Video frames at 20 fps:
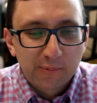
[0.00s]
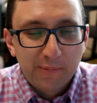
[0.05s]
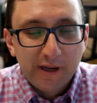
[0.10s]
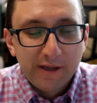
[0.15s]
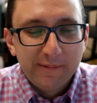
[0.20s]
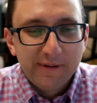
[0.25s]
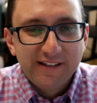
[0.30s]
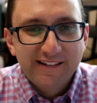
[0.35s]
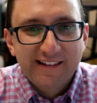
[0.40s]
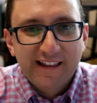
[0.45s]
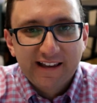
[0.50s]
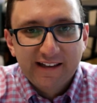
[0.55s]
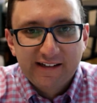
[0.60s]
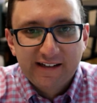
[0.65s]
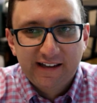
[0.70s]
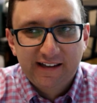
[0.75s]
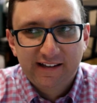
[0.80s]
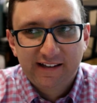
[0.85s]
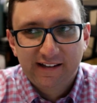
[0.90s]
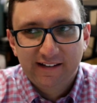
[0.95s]
For babies
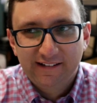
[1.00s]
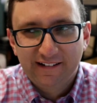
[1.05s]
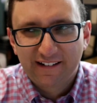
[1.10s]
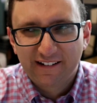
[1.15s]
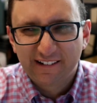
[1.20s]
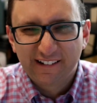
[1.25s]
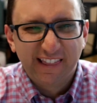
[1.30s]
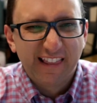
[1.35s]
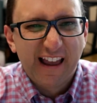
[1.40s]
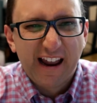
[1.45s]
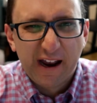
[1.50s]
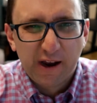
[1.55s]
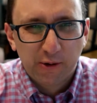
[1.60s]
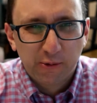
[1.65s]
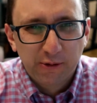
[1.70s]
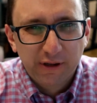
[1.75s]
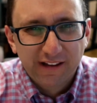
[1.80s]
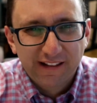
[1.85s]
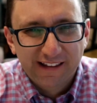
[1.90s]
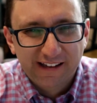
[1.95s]
that are
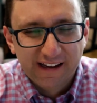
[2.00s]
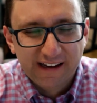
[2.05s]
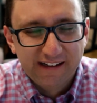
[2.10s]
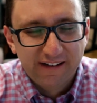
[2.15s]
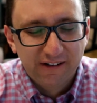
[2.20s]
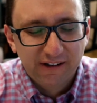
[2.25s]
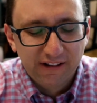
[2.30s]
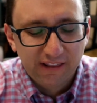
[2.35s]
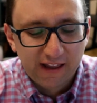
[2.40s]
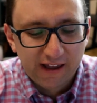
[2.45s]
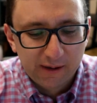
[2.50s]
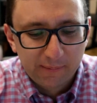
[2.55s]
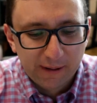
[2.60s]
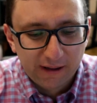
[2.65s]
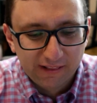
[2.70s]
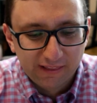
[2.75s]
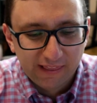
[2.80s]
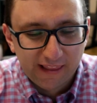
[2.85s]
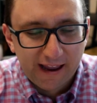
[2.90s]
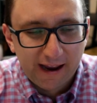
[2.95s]
loud, like I hear a
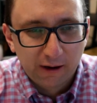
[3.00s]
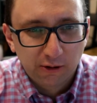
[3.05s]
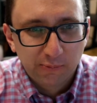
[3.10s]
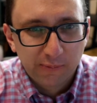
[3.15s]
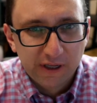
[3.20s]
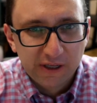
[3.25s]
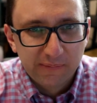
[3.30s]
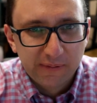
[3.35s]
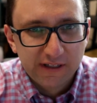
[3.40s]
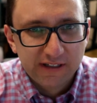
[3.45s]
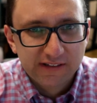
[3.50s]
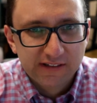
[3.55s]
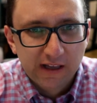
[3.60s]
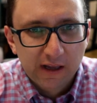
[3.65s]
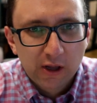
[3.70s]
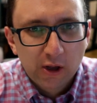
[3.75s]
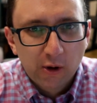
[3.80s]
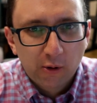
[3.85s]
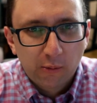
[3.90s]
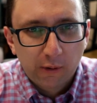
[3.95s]
lot about loud
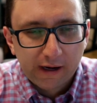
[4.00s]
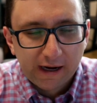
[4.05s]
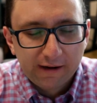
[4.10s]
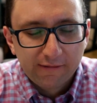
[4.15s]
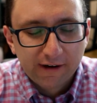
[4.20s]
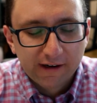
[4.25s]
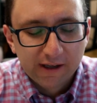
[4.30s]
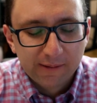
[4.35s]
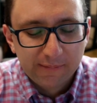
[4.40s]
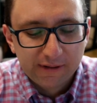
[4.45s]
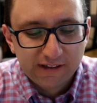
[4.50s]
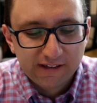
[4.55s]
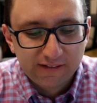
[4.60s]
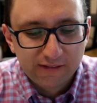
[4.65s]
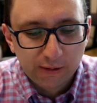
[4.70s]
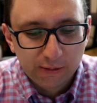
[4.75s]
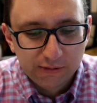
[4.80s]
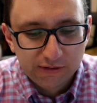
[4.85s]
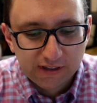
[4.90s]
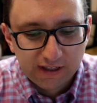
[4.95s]
babies, what I
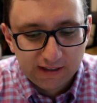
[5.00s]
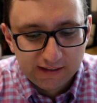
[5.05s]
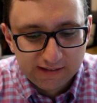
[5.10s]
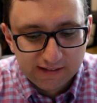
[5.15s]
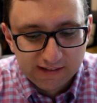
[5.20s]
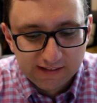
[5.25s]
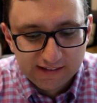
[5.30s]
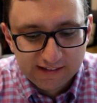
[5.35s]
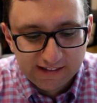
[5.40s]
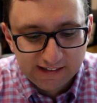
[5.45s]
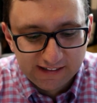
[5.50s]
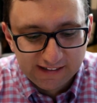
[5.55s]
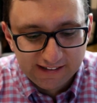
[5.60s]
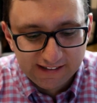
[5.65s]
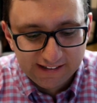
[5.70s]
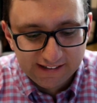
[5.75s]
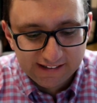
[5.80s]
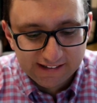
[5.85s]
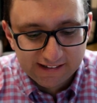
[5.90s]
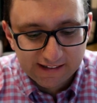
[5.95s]
recommend in those cases
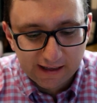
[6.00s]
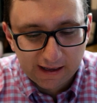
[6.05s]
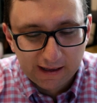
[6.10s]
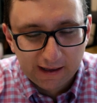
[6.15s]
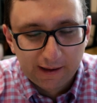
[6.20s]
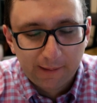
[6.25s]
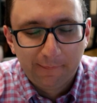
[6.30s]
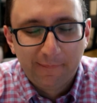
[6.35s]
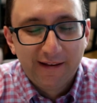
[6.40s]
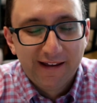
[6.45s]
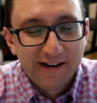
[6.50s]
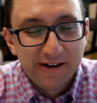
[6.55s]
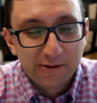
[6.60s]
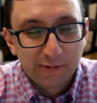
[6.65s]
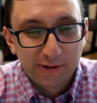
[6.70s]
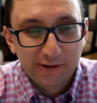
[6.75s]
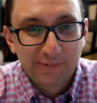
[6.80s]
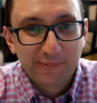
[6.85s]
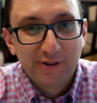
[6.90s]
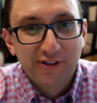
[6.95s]
is
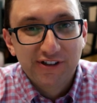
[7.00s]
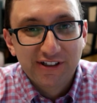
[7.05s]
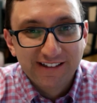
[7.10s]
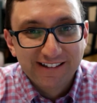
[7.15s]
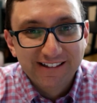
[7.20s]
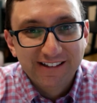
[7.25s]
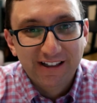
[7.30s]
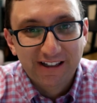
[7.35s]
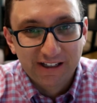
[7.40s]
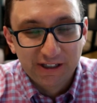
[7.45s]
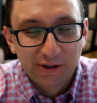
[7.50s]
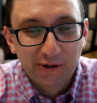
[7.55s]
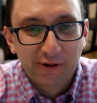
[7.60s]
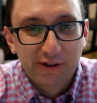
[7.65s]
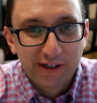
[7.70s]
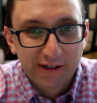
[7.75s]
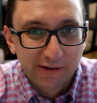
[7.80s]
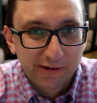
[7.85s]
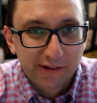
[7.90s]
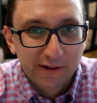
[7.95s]
a noise machine so that
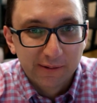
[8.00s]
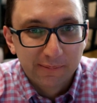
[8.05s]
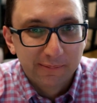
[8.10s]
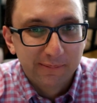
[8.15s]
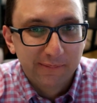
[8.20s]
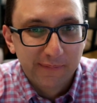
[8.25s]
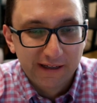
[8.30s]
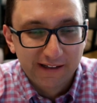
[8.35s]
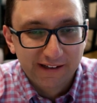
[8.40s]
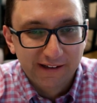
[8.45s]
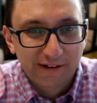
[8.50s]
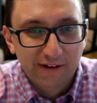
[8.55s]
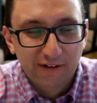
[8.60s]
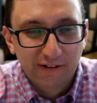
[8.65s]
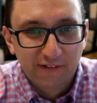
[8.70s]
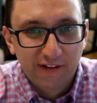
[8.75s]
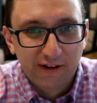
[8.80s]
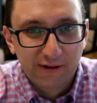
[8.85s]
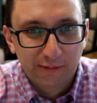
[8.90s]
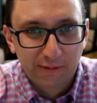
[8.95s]
you don't hear them
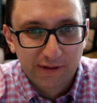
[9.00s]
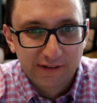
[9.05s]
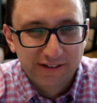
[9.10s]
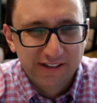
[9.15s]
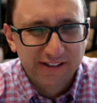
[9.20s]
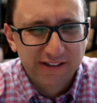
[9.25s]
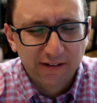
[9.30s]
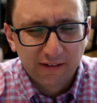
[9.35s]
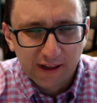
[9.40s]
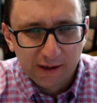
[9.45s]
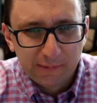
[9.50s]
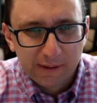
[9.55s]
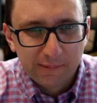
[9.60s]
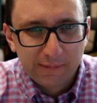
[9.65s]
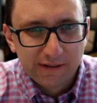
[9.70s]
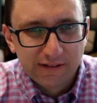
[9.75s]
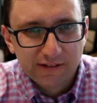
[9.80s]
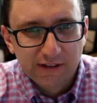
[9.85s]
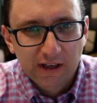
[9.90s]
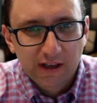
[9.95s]
making all of that noise. Because a lot
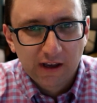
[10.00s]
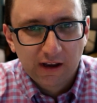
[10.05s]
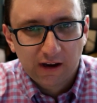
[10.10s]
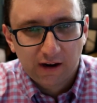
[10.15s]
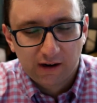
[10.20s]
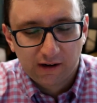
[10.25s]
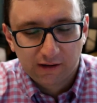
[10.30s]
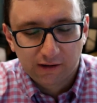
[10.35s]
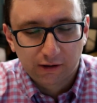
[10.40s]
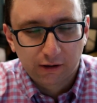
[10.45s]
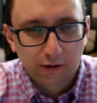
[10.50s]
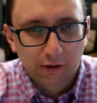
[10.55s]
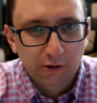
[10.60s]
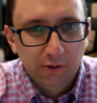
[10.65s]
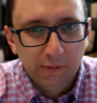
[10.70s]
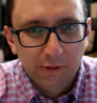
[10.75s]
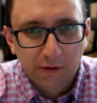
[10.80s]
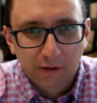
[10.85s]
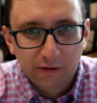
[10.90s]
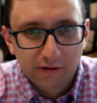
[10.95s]
of babies are
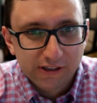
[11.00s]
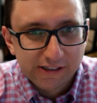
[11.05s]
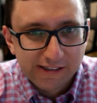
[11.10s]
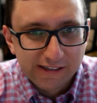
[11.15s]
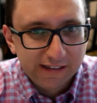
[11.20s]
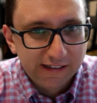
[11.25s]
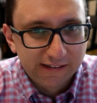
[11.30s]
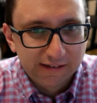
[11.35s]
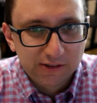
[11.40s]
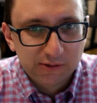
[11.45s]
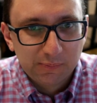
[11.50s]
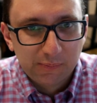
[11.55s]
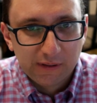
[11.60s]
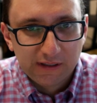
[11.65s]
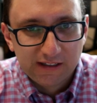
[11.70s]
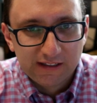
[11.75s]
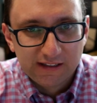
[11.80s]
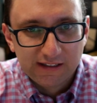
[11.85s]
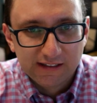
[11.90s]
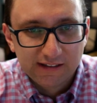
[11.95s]
gurgly and
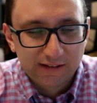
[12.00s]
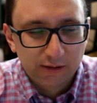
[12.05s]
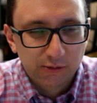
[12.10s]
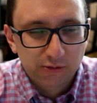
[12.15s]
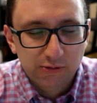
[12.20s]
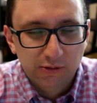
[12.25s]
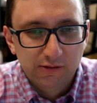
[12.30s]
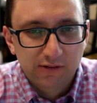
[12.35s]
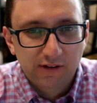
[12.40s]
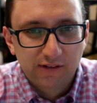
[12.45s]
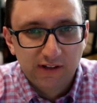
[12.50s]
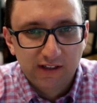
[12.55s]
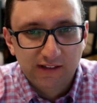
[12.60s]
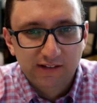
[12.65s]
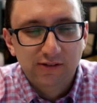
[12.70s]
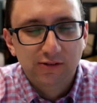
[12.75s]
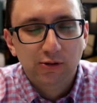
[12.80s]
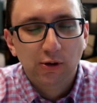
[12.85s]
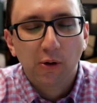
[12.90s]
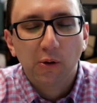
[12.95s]
spitty and those sorts
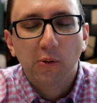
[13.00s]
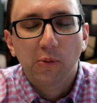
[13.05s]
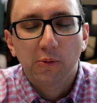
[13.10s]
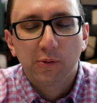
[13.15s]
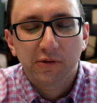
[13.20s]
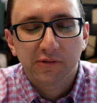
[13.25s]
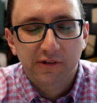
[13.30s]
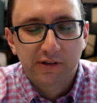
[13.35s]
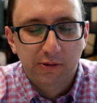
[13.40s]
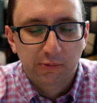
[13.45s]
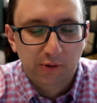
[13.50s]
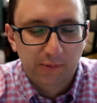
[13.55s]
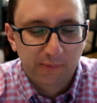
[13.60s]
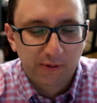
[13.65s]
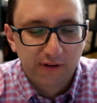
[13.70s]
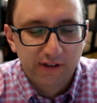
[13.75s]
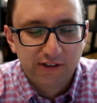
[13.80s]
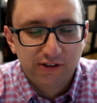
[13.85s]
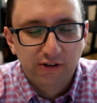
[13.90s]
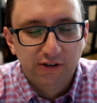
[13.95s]
of things, totally
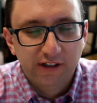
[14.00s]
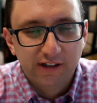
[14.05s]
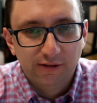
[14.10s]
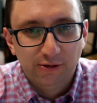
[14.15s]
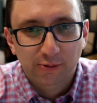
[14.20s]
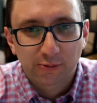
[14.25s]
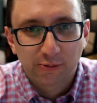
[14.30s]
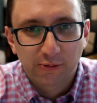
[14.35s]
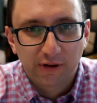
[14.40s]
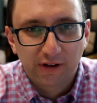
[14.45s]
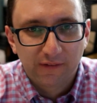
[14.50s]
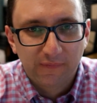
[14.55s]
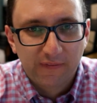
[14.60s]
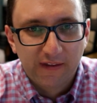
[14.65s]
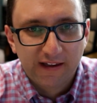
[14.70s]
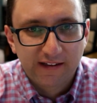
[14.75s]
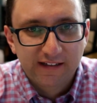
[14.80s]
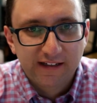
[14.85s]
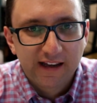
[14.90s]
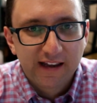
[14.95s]
normal, and you'll get through
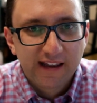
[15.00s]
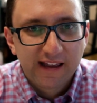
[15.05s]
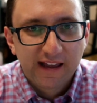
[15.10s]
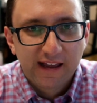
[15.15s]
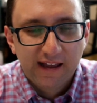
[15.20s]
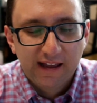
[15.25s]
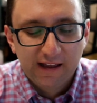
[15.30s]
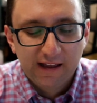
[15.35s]
all of that.